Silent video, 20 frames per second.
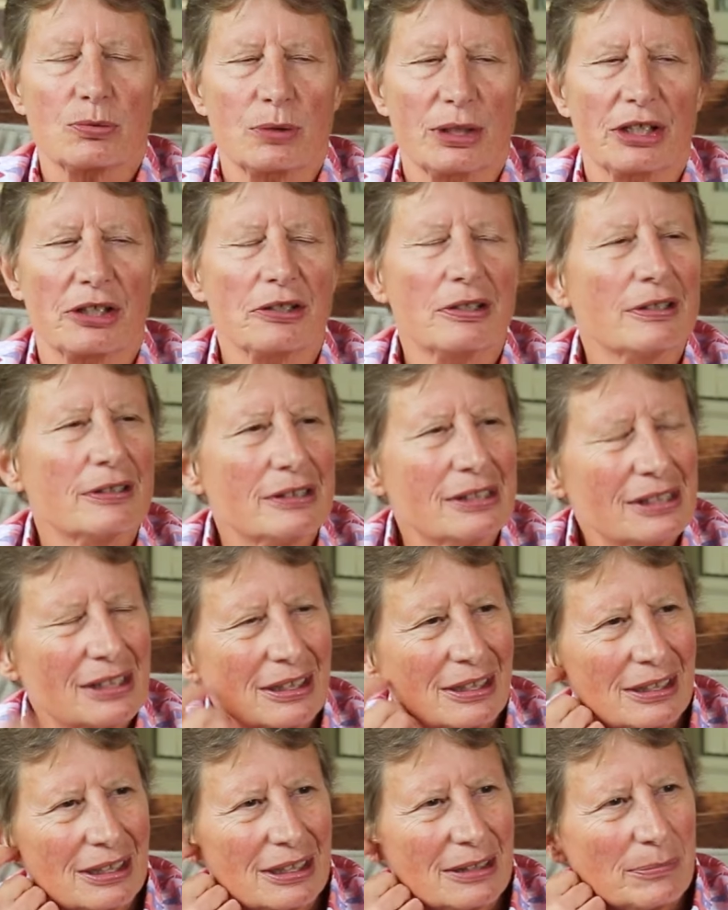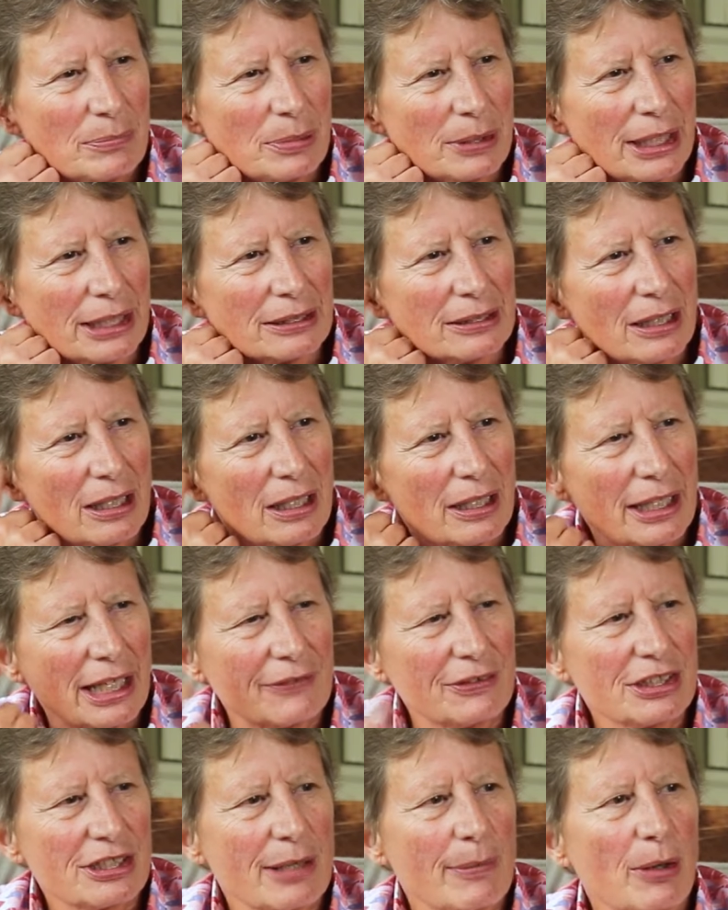weird, but
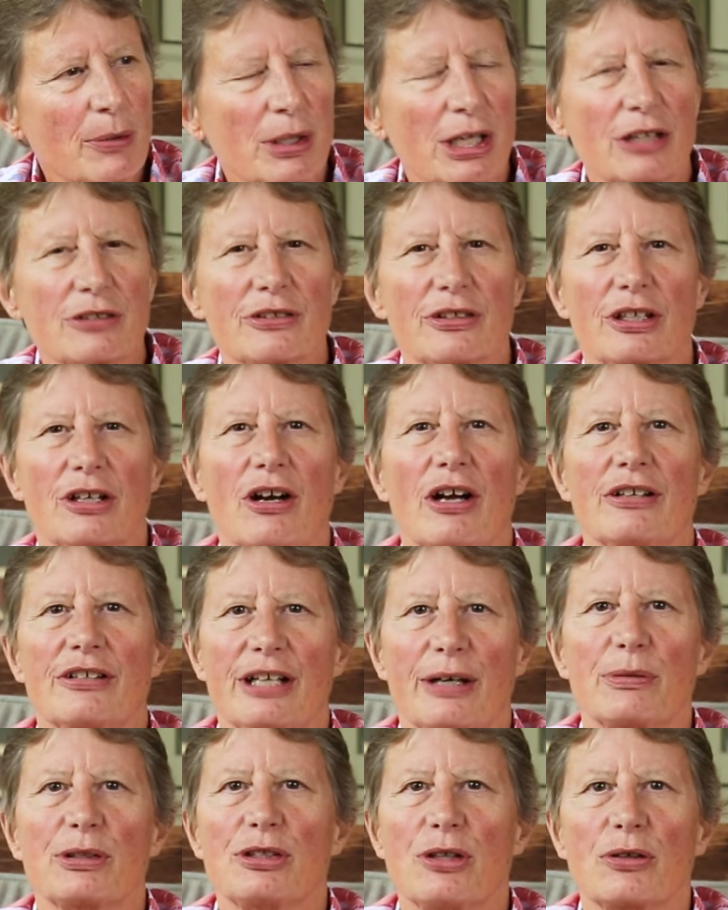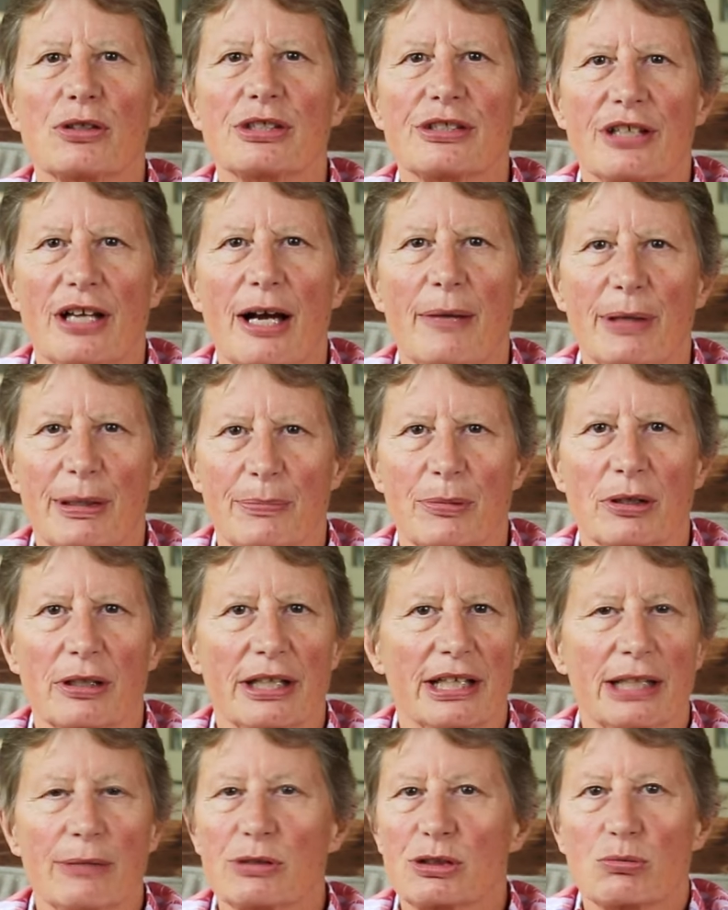every time I went out to the garden, I would notice a hummingbird,
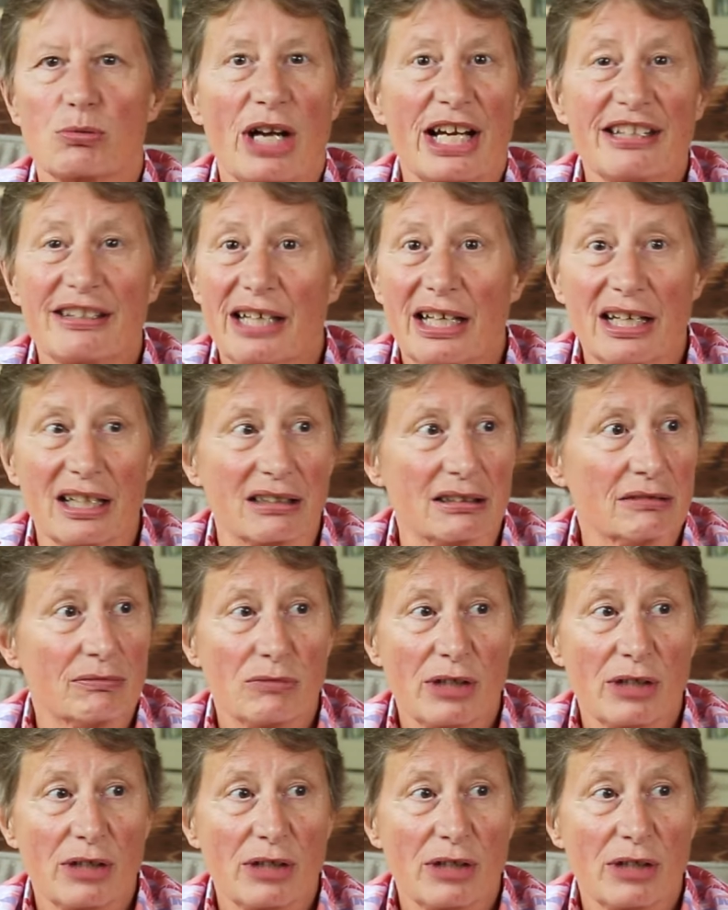and he was right there,